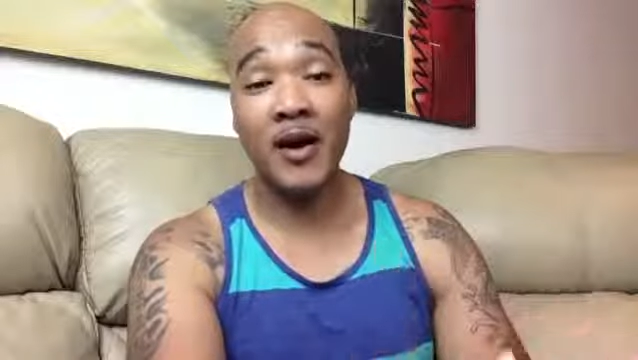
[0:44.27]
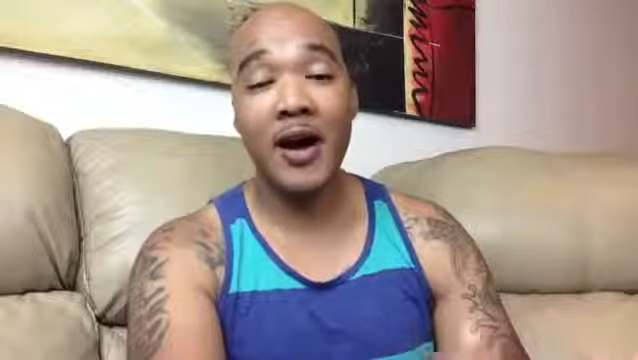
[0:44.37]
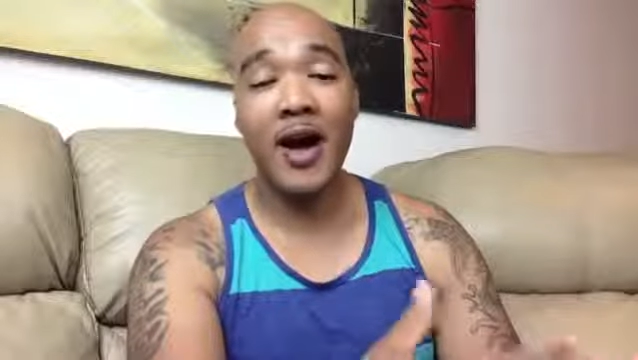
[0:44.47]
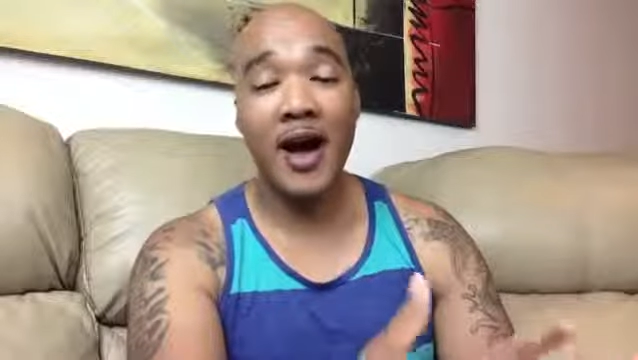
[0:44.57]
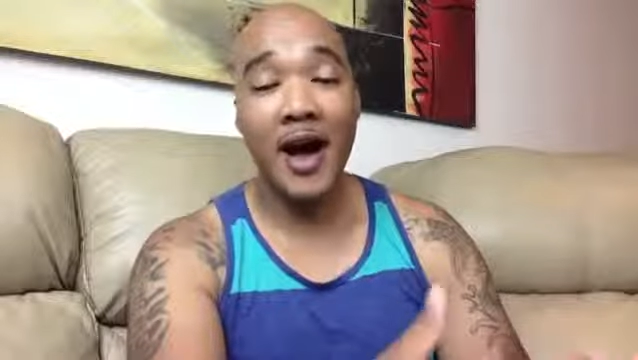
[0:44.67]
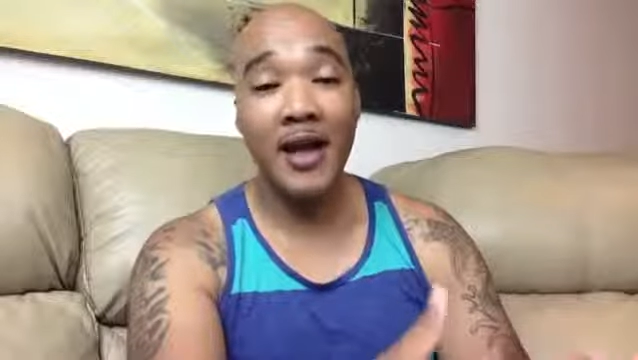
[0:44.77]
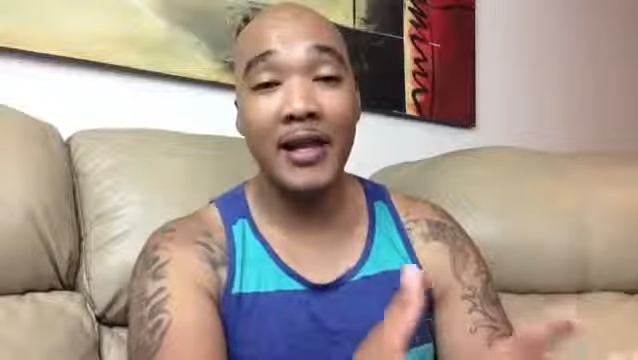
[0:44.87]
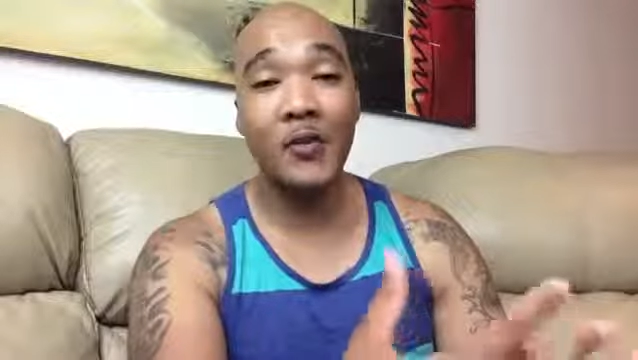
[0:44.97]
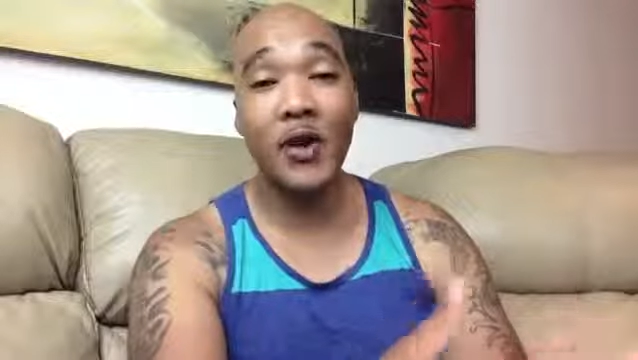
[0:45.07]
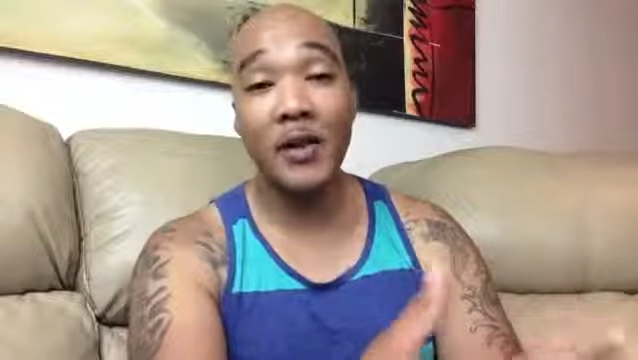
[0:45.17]
I
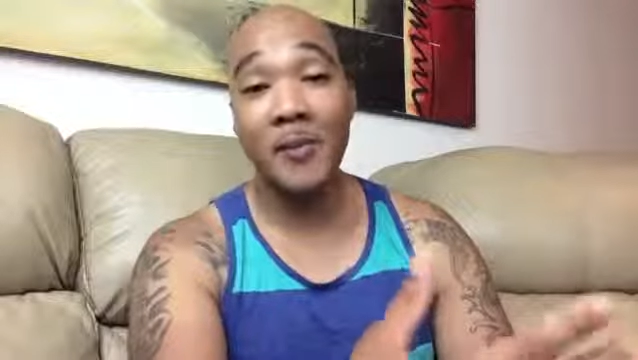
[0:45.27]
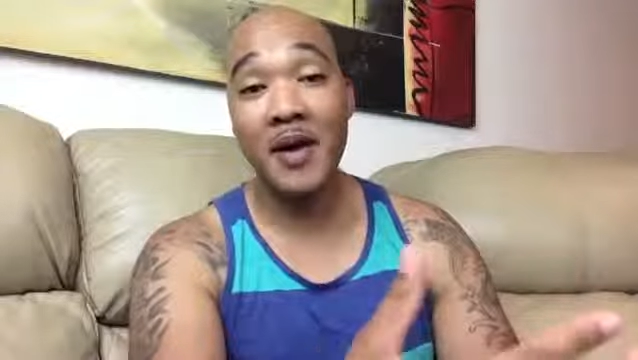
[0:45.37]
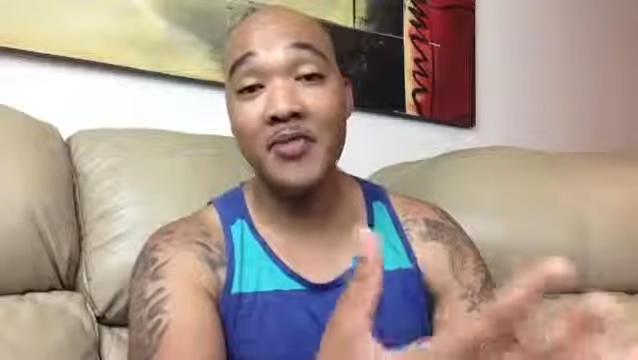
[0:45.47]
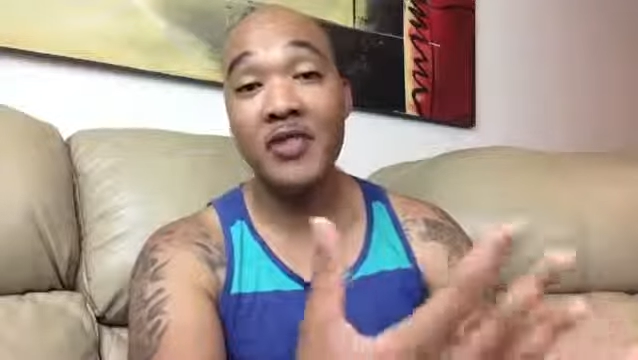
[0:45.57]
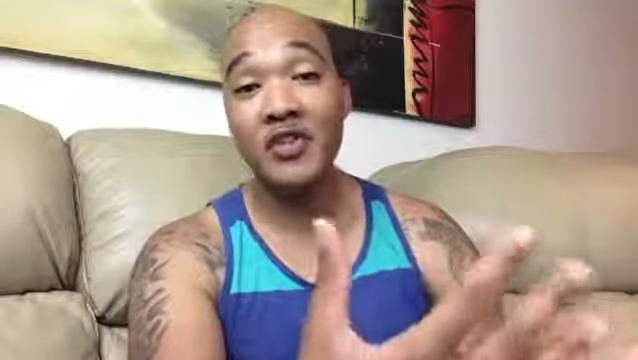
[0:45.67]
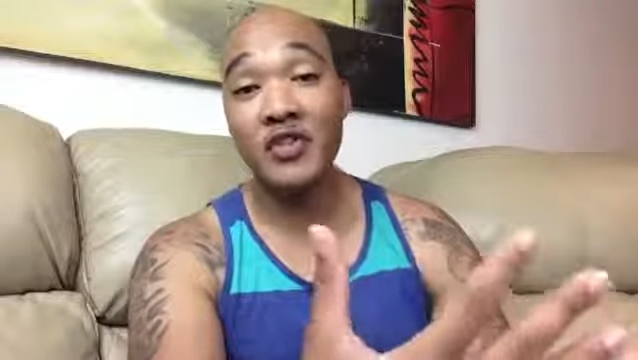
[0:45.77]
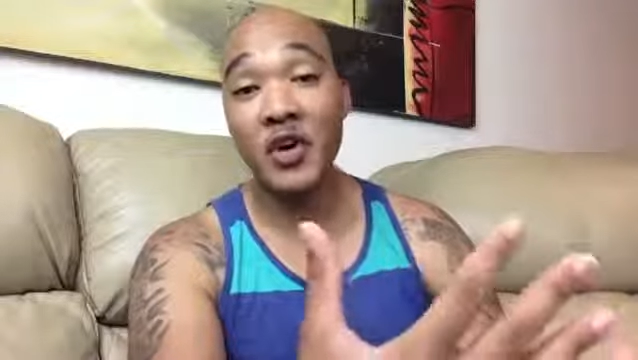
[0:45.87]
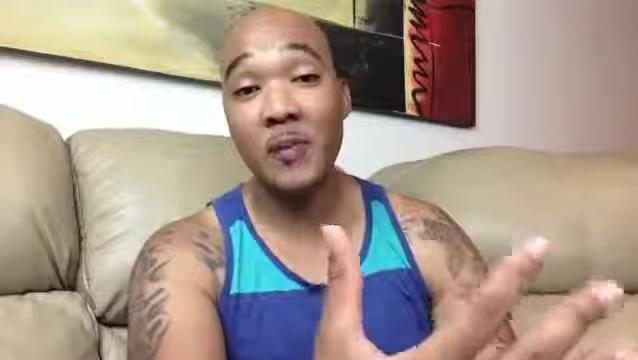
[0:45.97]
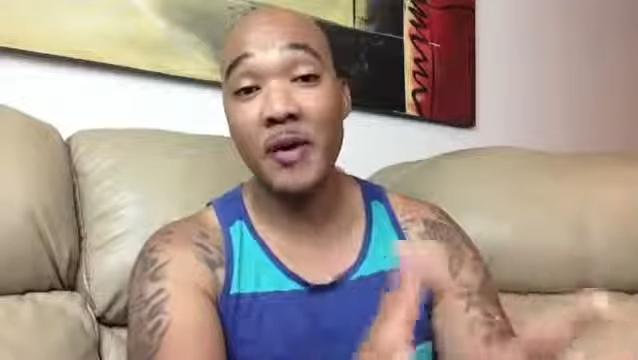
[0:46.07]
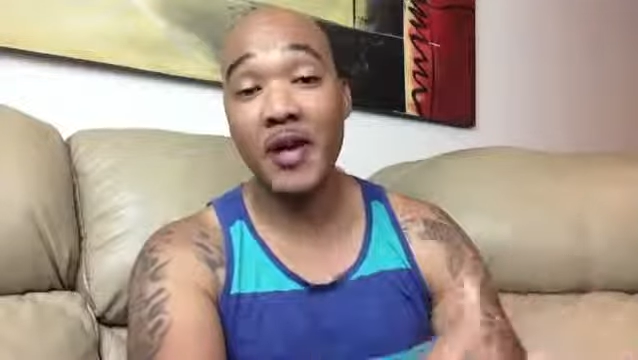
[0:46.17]
highly recommend the
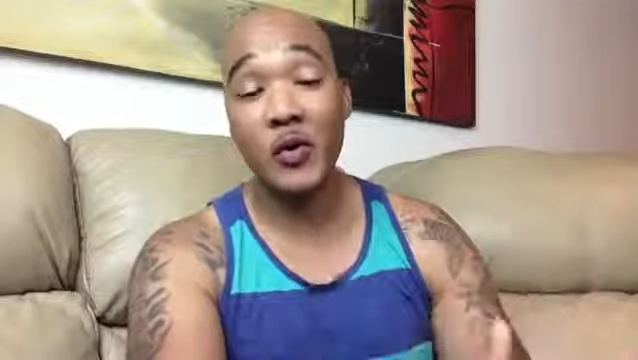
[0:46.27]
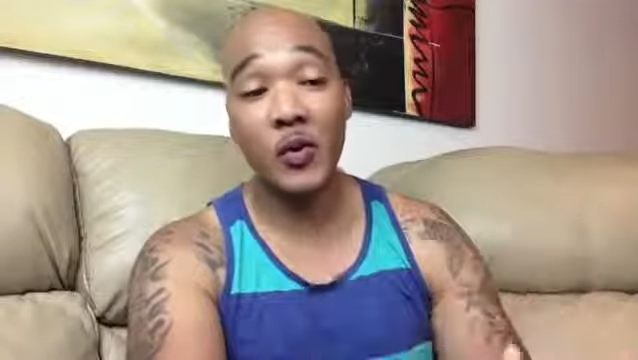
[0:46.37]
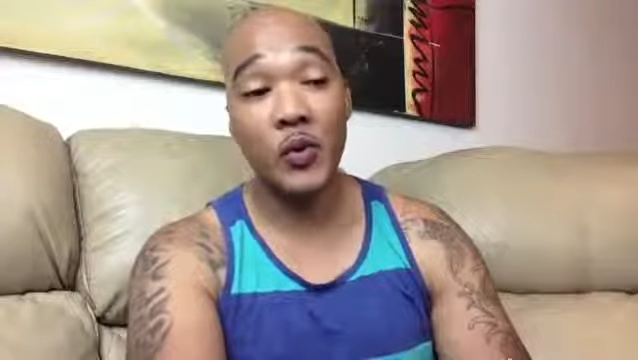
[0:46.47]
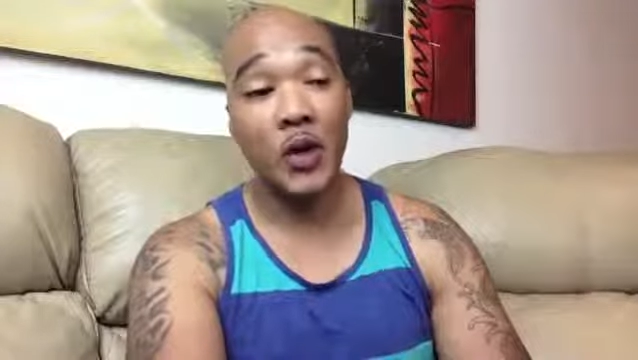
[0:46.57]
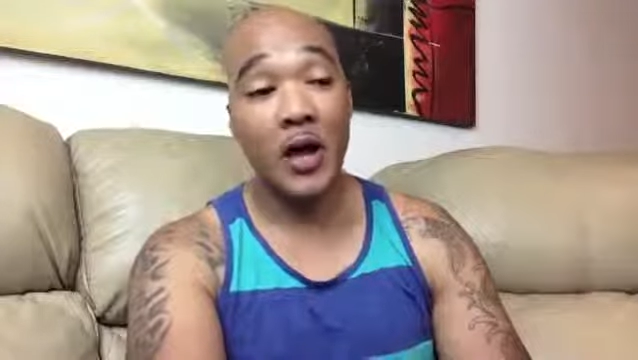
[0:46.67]
Jump Manual.